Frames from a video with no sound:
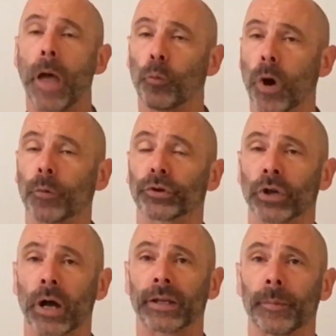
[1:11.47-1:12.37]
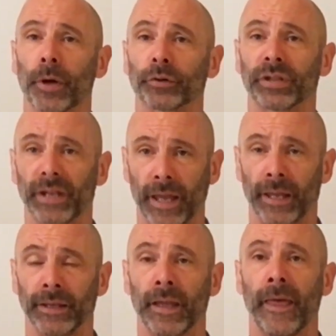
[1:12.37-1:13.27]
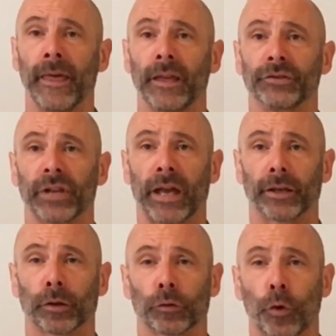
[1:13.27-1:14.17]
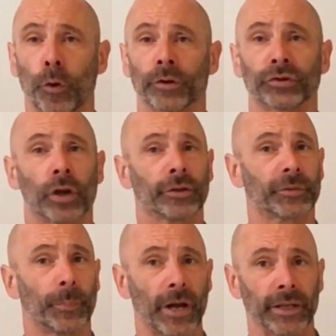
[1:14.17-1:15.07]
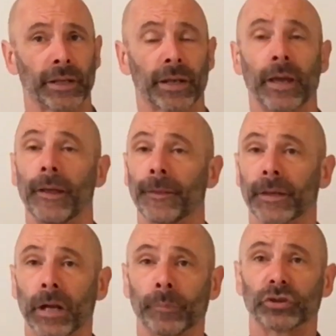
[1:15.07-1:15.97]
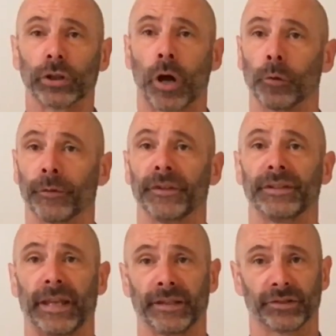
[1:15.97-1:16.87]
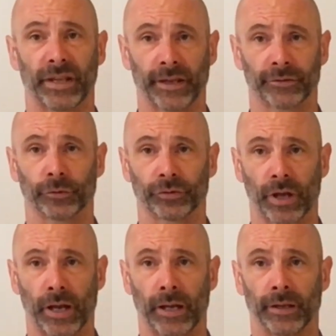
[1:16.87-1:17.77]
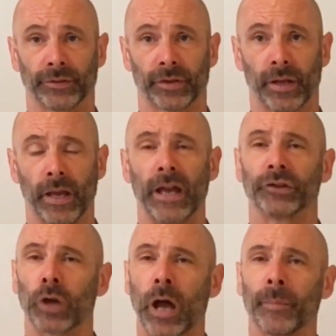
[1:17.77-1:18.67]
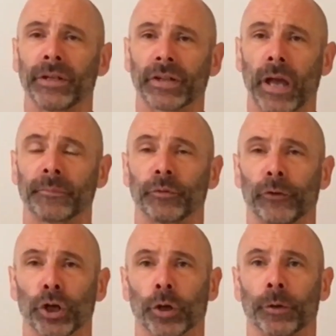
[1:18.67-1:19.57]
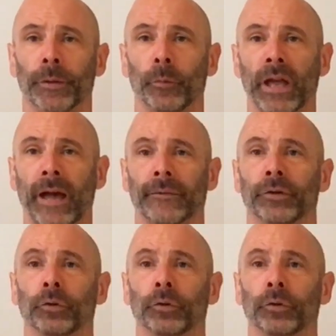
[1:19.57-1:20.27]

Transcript: And what we're talking about today is that cortisol spike that comes along with intense exercise. So how many times have we heard that we have